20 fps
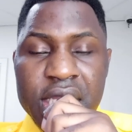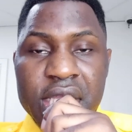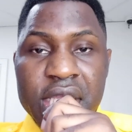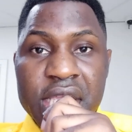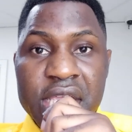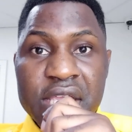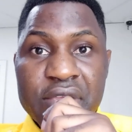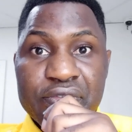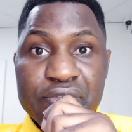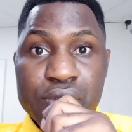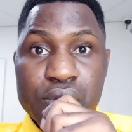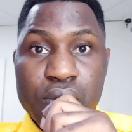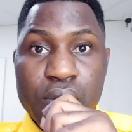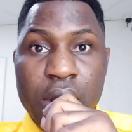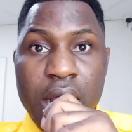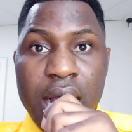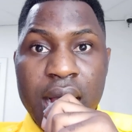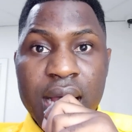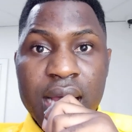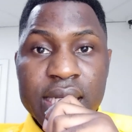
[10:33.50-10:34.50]
If
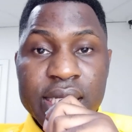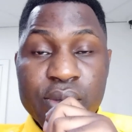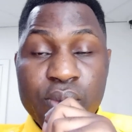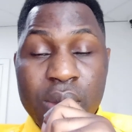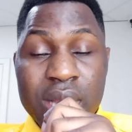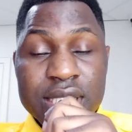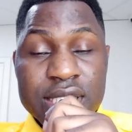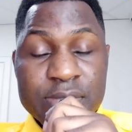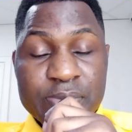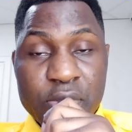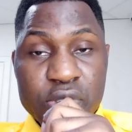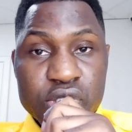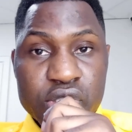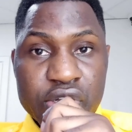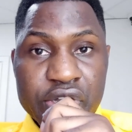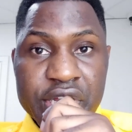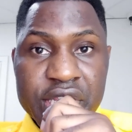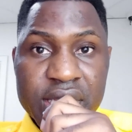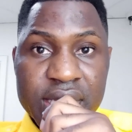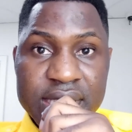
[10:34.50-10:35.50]
you are the one
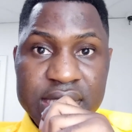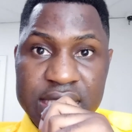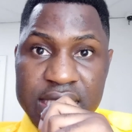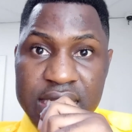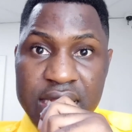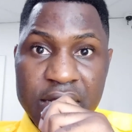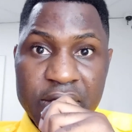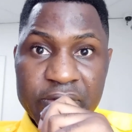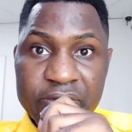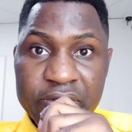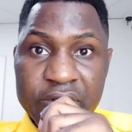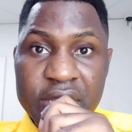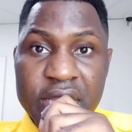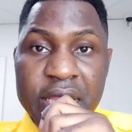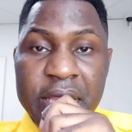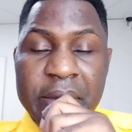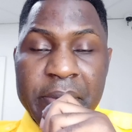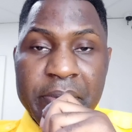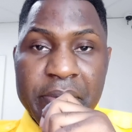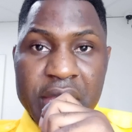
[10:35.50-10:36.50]
sponsoring yourself,
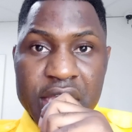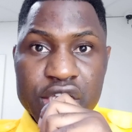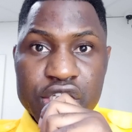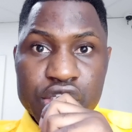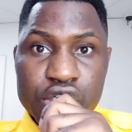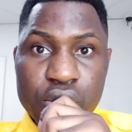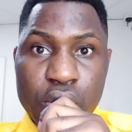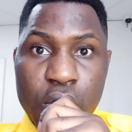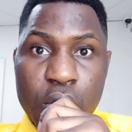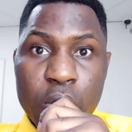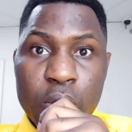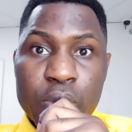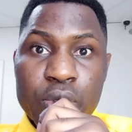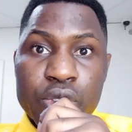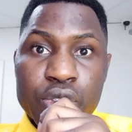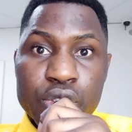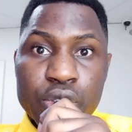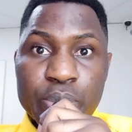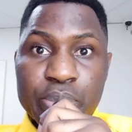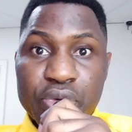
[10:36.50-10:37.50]
make sure
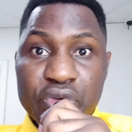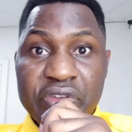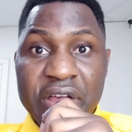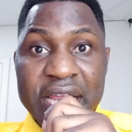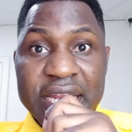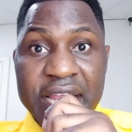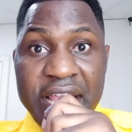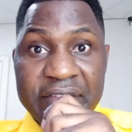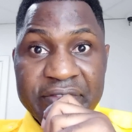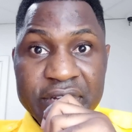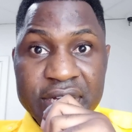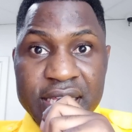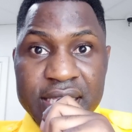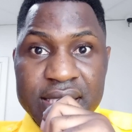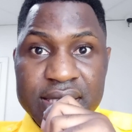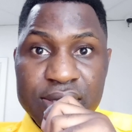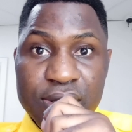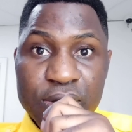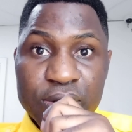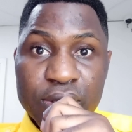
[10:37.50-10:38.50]
you provide
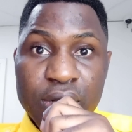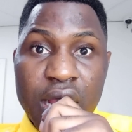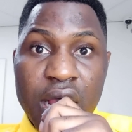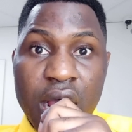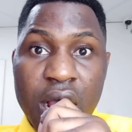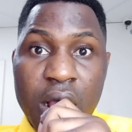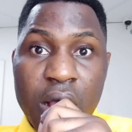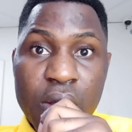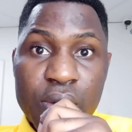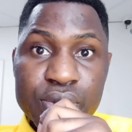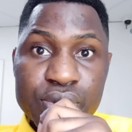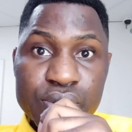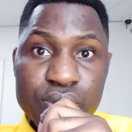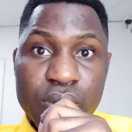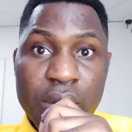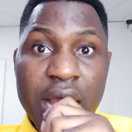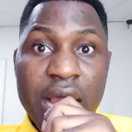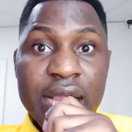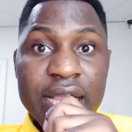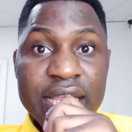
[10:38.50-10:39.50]
evidence on how
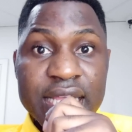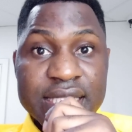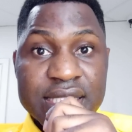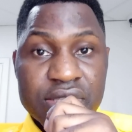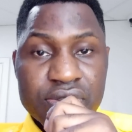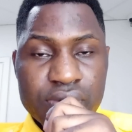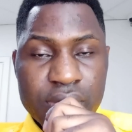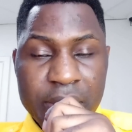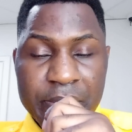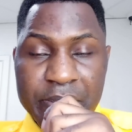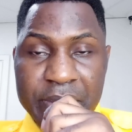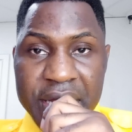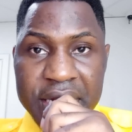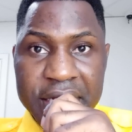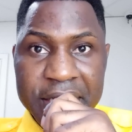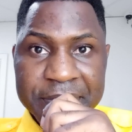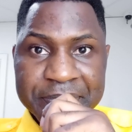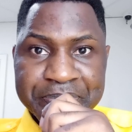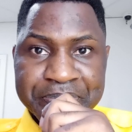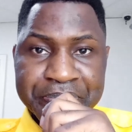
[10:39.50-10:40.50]
you are getting your
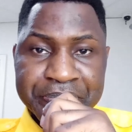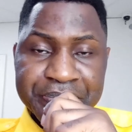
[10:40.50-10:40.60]
money.